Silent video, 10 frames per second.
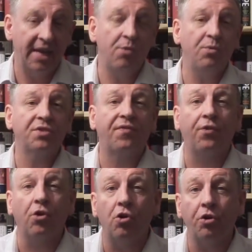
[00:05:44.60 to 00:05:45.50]
it was
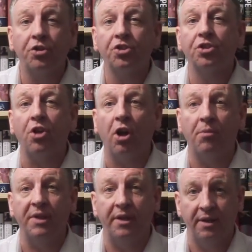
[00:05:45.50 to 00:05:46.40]
Flora
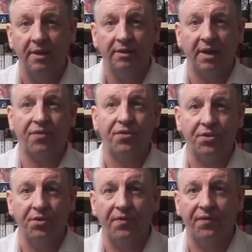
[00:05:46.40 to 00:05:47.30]
Solomon that
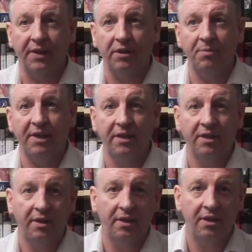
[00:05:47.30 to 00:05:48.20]
threw Philby,